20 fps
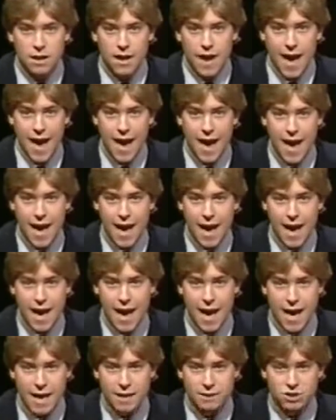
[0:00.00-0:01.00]

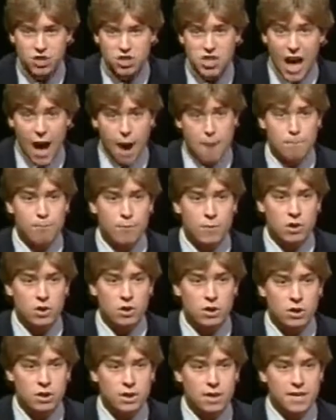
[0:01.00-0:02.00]
And stop.
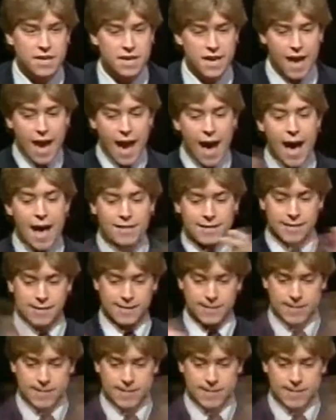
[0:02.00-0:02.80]
Stop at 700 yes. spin.